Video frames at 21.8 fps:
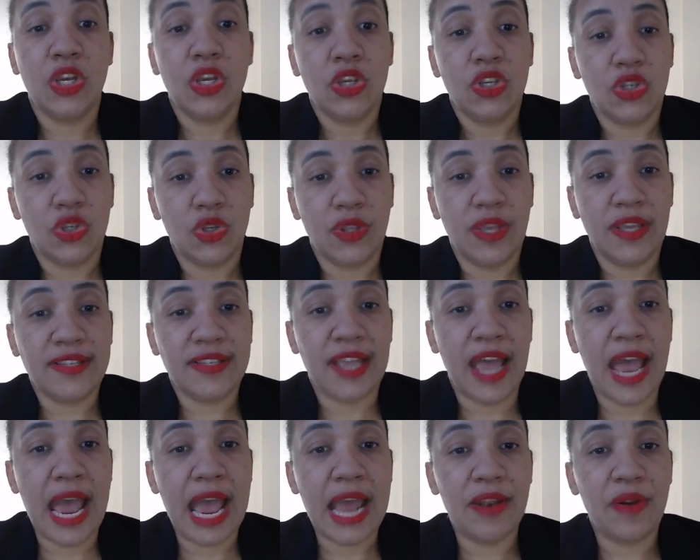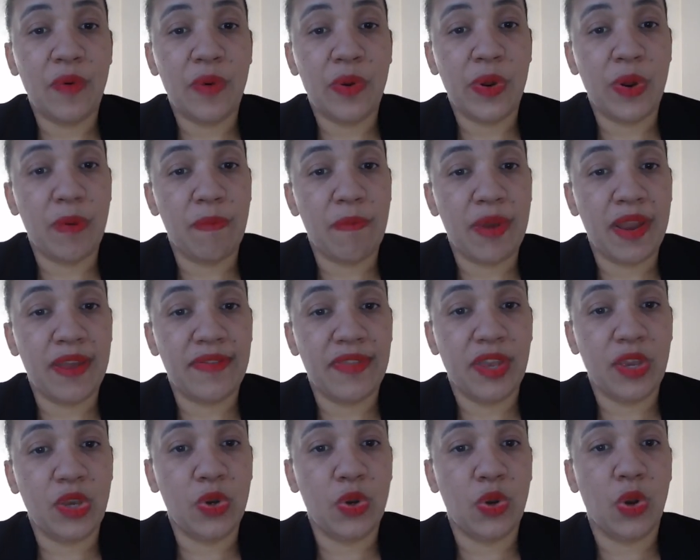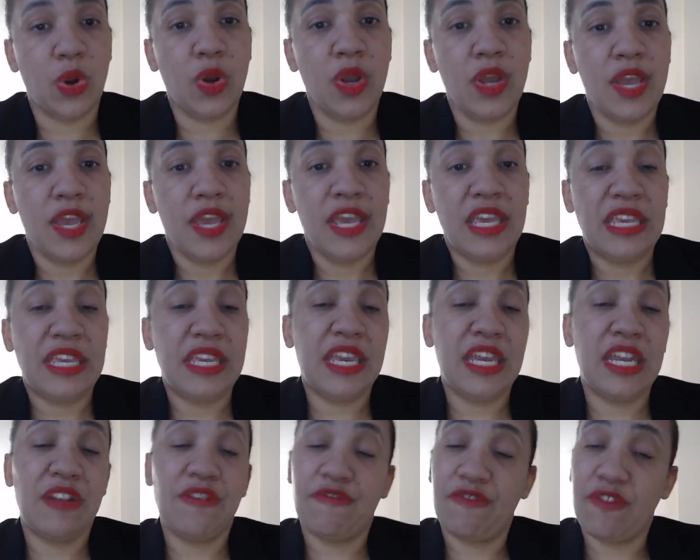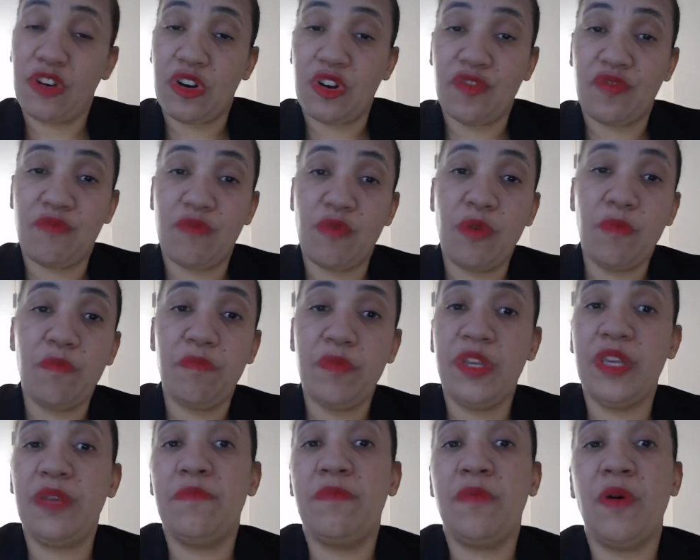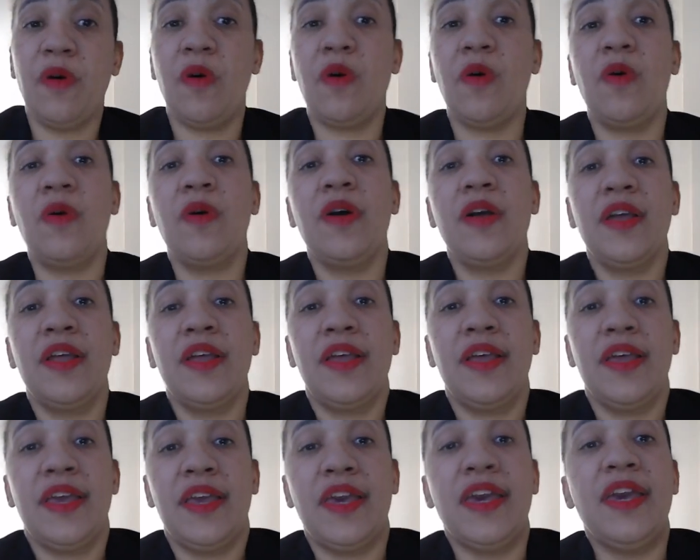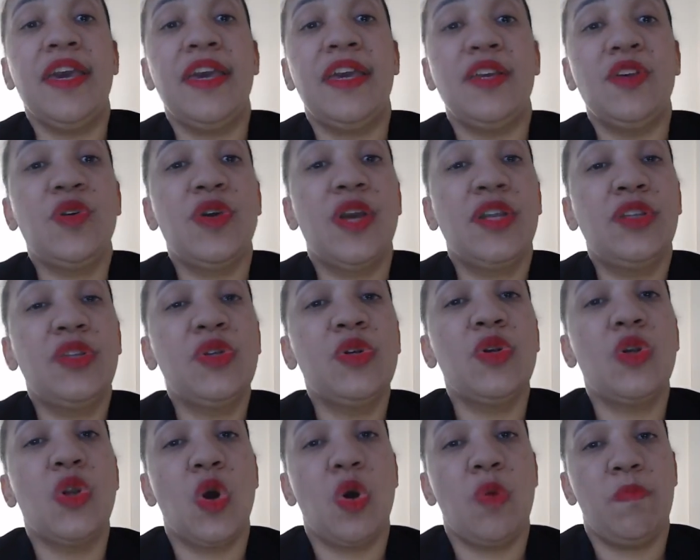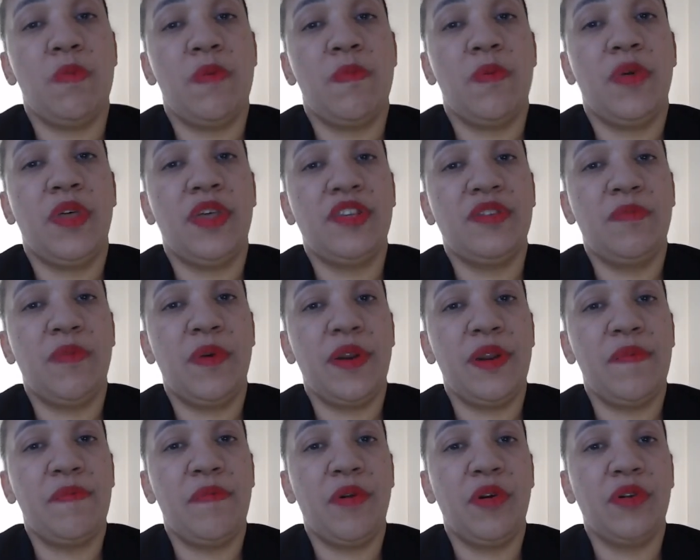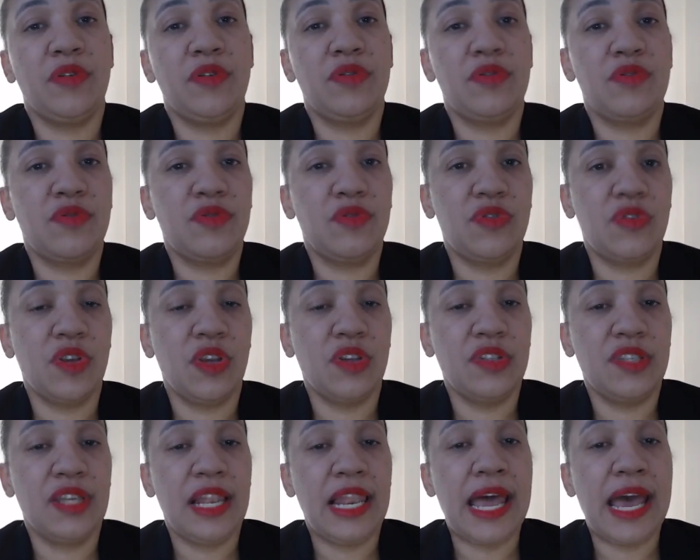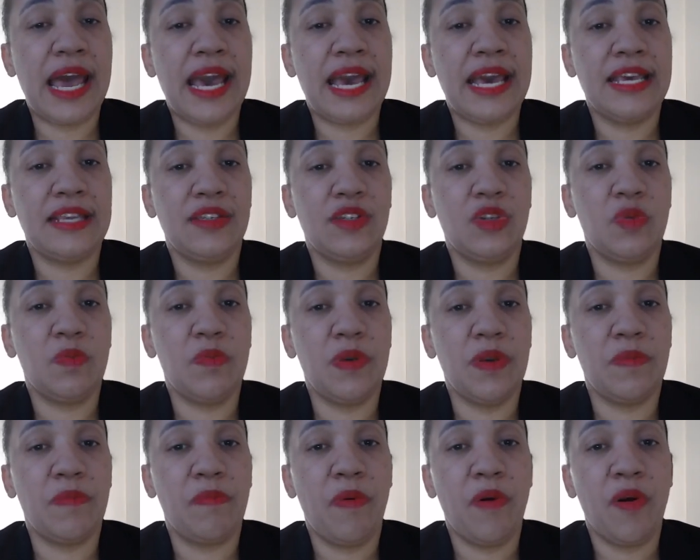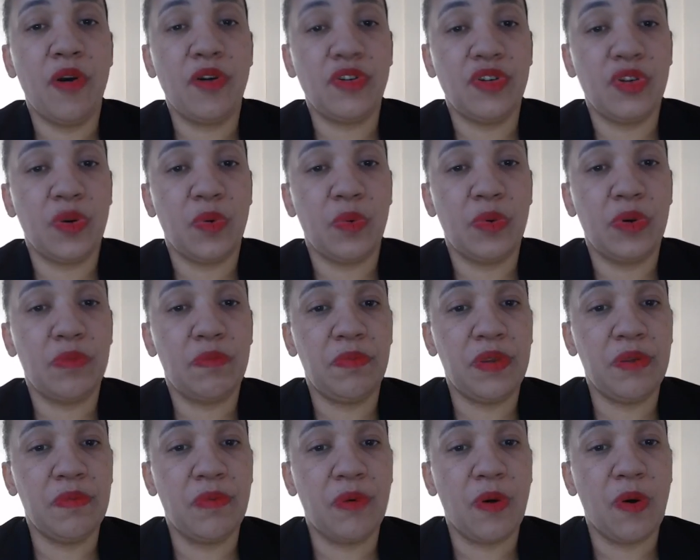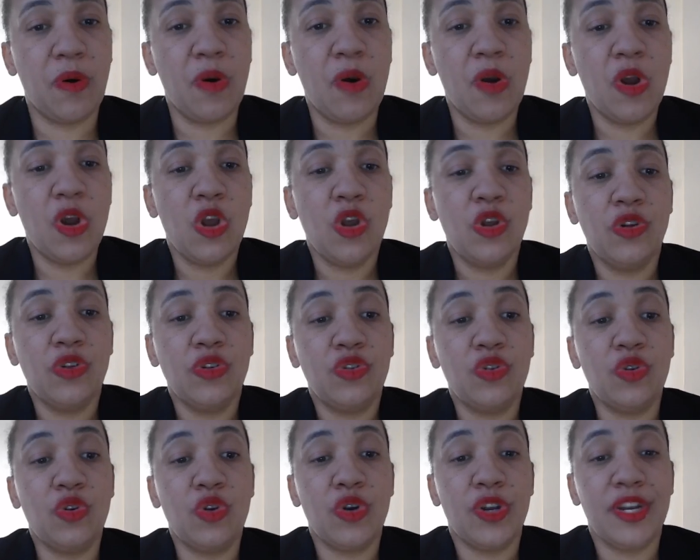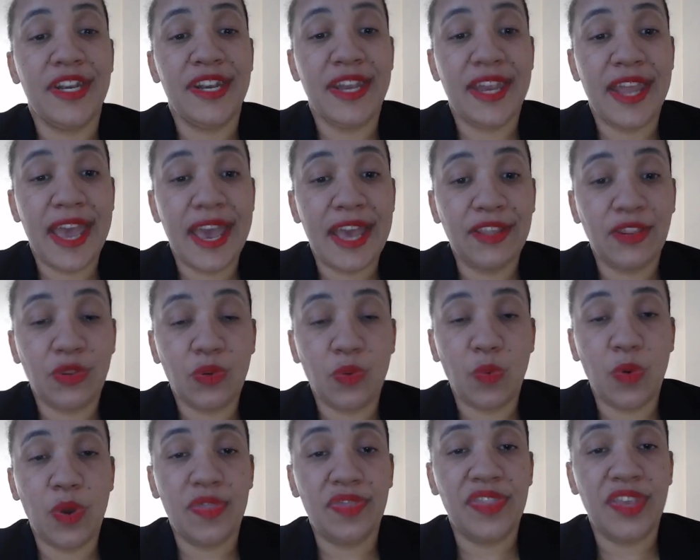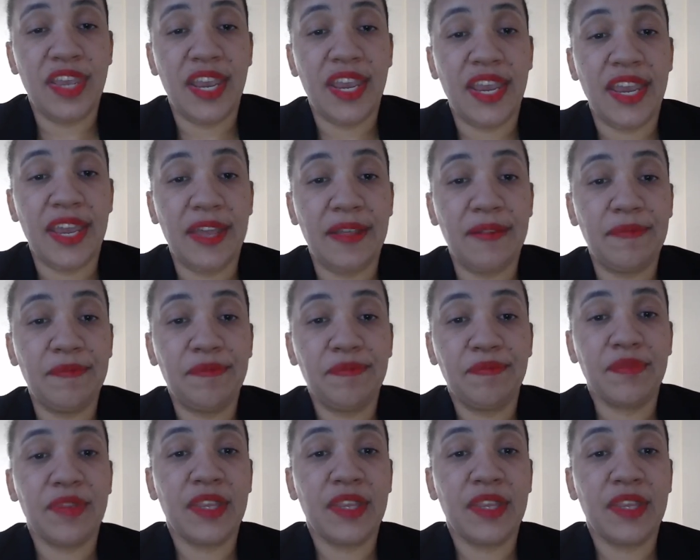So that's highly recommend that you get in front of more people and you get to know people. That's very important to socialize, to be in person with people, to connect with them.